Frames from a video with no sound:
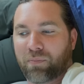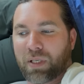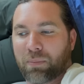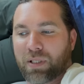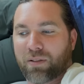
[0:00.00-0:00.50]

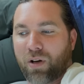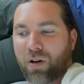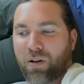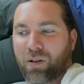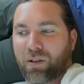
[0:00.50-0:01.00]
Maybe a
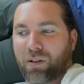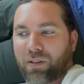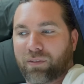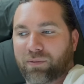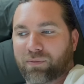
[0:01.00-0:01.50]
dog.
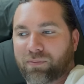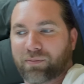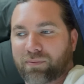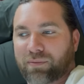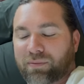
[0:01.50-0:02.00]

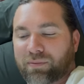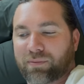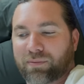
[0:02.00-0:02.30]
Oh